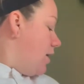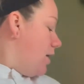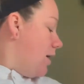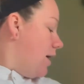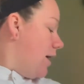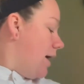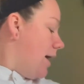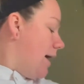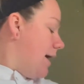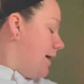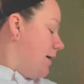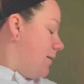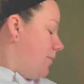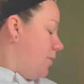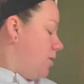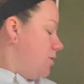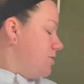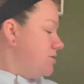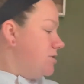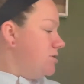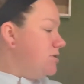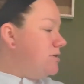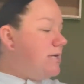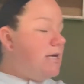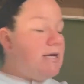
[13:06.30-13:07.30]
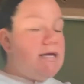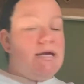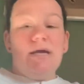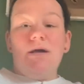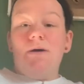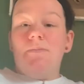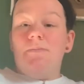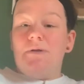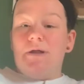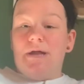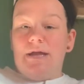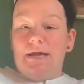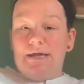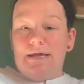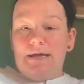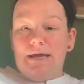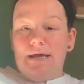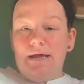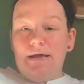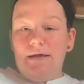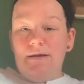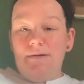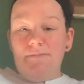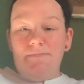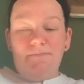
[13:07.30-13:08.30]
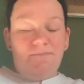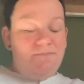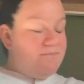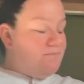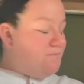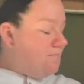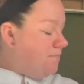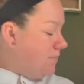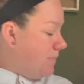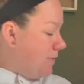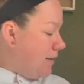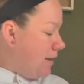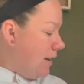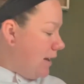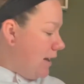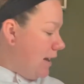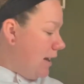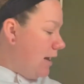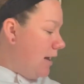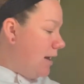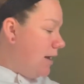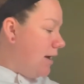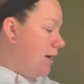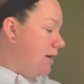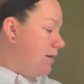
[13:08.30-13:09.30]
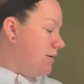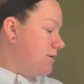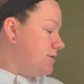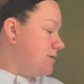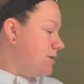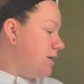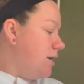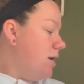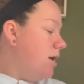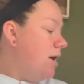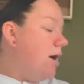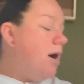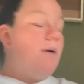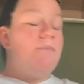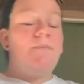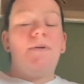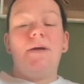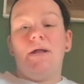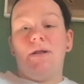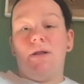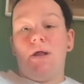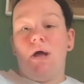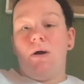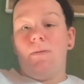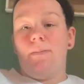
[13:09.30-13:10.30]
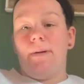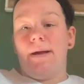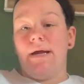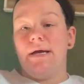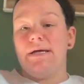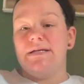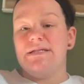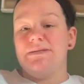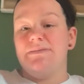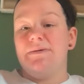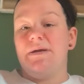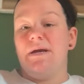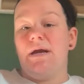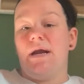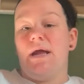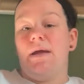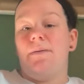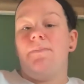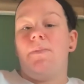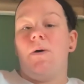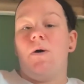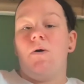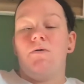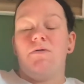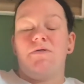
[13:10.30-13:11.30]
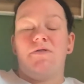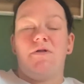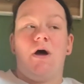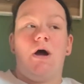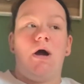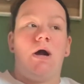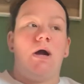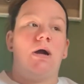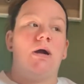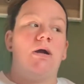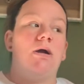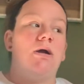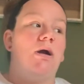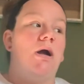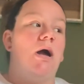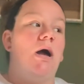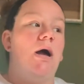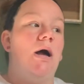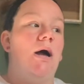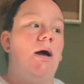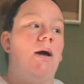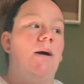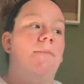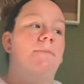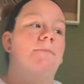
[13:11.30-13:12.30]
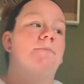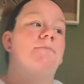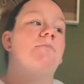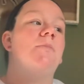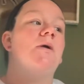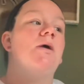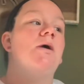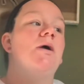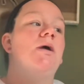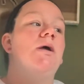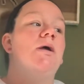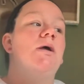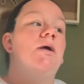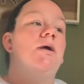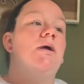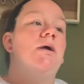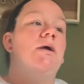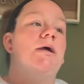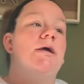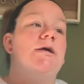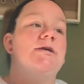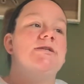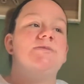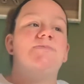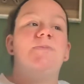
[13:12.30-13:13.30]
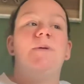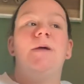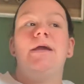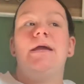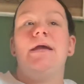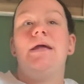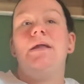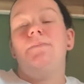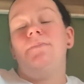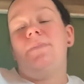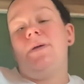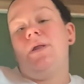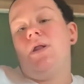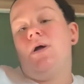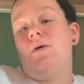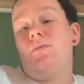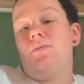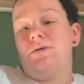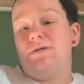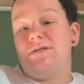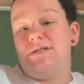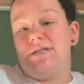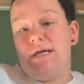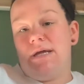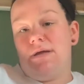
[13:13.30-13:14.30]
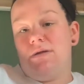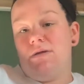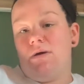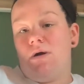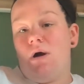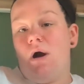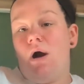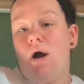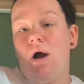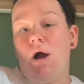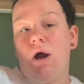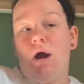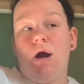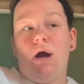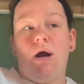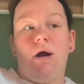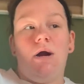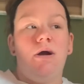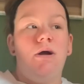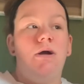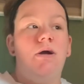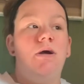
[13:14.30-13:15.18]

I am also taking a blanket and a pillow. My husband and I both are. His blanket and pillow will stay in the car,